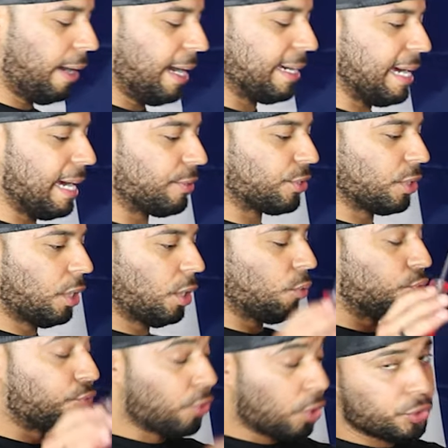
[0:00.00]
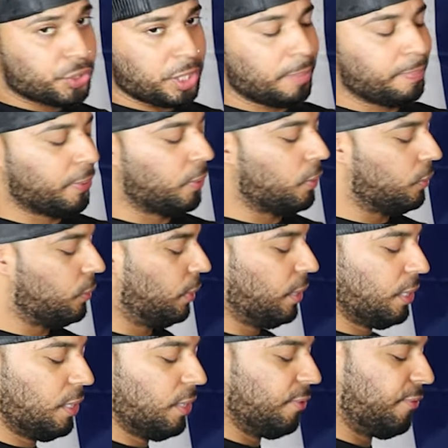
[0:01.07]
Alright guys, so real simple.
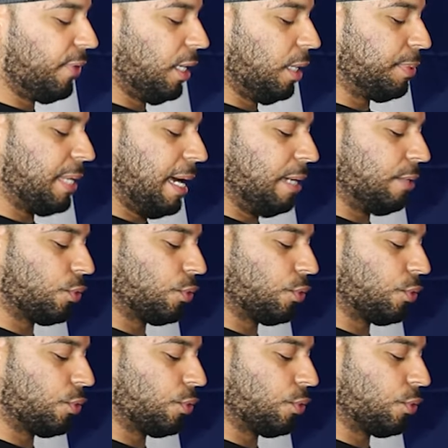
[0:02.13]
Phillips head